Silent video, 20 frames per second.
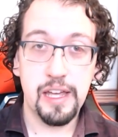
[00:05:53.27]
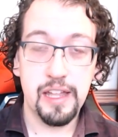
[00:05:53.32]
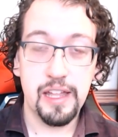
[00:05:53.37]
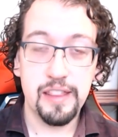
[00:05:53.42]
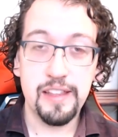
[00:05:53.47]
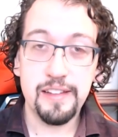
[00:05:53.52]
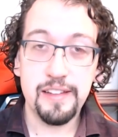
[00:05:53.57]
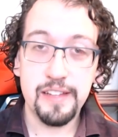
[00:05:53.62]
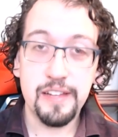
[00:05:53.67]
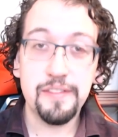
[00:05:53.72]

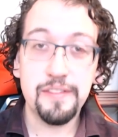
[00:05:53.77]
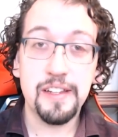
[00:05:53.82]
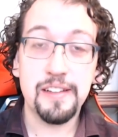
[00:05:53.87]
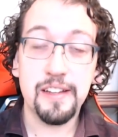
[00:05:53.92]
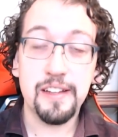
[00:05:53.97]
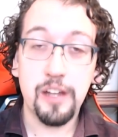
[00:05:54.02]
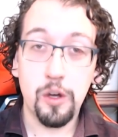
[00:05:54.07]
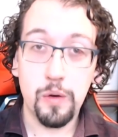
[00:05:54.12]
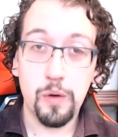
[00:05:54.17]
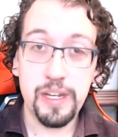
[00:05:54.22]
This gives us
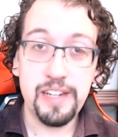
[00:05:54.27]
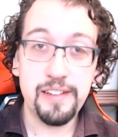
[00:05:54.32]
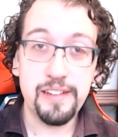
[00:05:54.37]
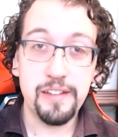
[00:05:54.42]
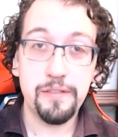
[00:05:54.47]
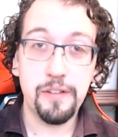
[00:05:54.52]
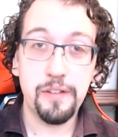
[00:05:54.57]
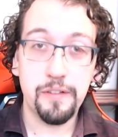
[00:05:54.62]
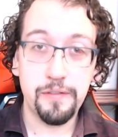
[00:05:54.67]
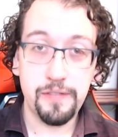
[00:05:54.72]
a
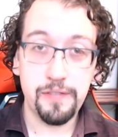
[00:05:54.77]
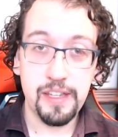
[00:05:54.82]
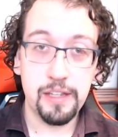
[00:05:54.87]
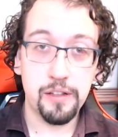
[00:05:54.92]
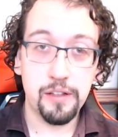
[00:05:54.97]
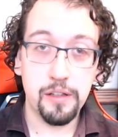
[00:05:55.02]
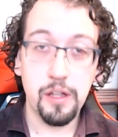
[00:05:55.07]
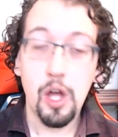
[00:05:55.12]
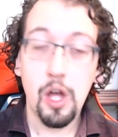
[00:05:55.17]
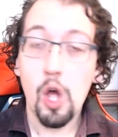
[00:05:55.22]
cohesive
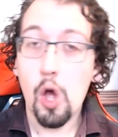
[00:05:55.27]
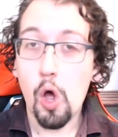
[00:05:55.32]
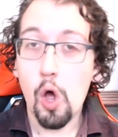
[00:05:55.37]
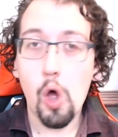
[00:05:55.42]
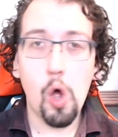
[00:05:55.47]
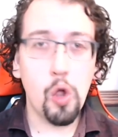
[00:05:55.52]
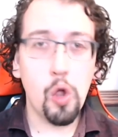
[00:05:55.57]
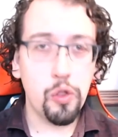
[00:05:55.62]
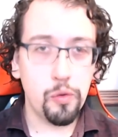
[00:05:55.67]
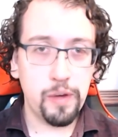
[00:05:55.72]
feel
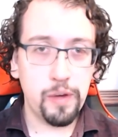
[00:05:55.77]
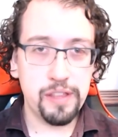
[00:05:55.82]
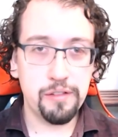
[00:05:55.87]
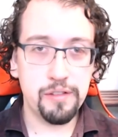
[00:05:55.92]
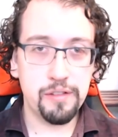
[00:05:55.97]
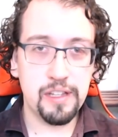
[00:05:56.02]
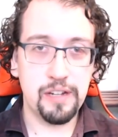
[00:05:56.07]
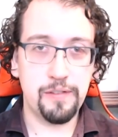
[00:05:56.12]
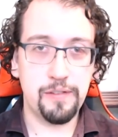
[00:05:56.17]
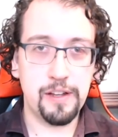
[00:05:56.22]
all the way
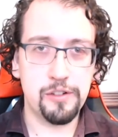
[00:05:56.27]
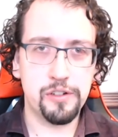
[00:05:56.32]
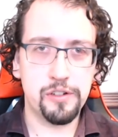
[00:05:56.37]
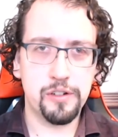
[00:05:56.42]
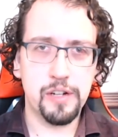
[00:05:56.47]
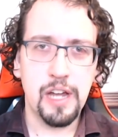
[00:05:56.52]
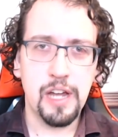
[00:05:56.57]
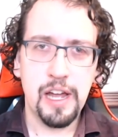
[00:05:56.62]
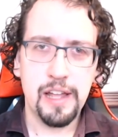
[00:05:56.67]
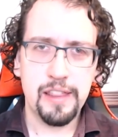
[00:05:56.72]
through the
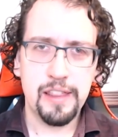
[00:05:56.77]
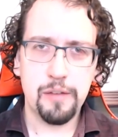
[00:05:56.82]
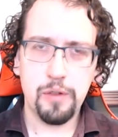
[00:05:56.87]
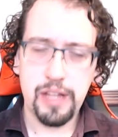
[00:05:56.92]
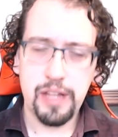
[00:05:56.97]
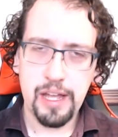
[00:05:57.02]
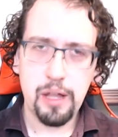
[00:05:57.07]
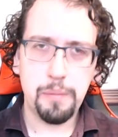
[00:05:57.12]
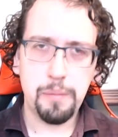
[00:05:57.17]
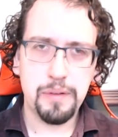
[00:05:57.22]
adventure that
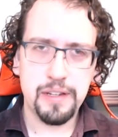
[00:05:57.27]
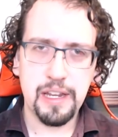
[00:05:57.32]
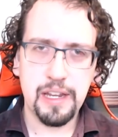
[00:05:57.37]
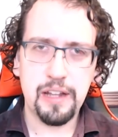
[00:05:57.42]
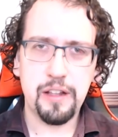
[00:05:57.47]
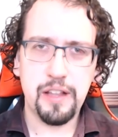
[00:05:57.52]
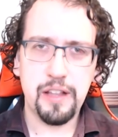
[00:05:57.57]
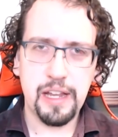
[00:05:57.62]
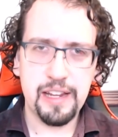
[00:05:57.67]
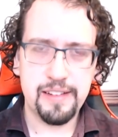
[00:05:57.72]
will help
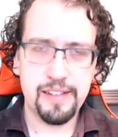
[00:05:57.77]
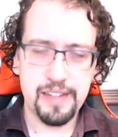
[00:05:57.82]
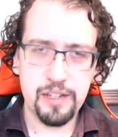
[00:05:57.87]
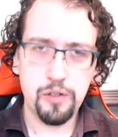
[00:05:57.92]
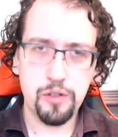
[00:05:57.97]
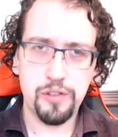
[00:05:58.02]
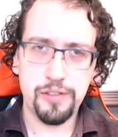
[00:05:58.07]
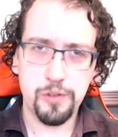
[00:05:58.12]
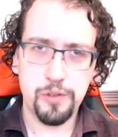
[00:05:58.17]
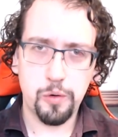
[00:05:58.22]
tell a
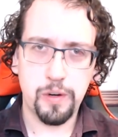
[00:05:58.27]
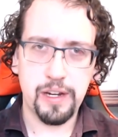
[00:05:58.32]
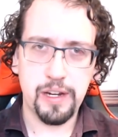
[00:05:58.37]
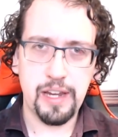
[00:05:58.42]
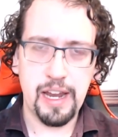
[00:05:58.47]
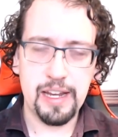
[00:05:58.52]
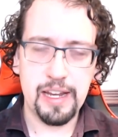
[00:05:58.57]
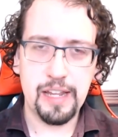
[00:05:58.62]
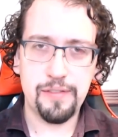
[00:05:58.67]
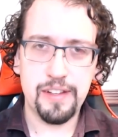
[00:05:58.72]
single
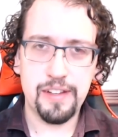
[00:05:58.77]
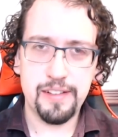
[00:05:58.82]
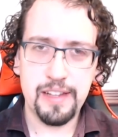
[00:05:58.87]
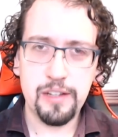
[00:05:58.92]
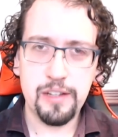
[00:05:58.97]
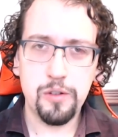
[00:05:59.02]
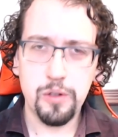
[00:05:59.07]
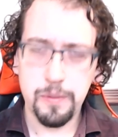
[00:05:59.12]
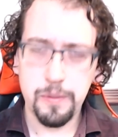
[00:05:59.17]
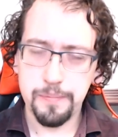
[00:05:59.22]
story and give a
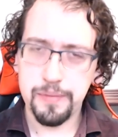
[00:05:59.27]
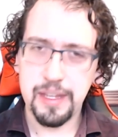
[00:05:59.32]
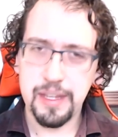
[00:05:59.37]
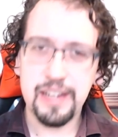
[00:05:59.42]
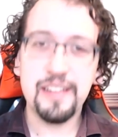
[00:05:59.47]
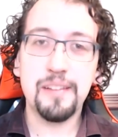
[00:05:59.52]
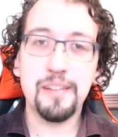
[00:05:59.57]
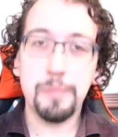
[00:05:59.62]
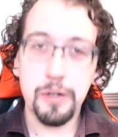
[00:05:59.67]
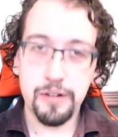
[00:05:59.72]
single
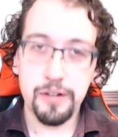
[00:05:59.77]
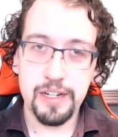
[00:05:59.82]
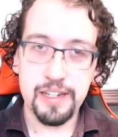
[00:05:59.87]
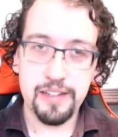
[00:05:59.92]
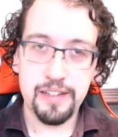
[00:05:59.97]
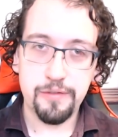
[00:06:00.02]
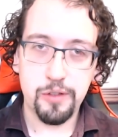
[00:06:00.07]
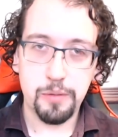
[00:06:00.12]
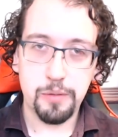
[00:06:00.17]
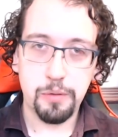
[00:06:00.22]

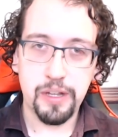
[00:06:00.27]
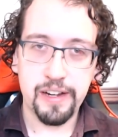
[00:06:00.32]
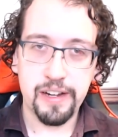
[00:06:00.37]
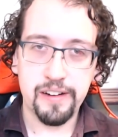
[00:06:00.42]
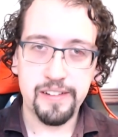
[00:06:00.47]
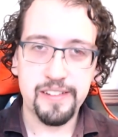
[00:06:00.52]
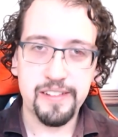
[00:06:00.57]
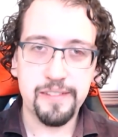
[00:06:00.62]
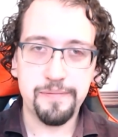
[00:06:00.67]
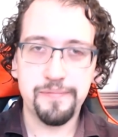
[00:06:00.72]
experience for the
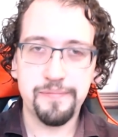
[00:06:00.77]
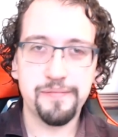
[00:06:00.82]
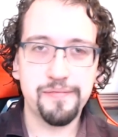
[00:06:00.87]
players.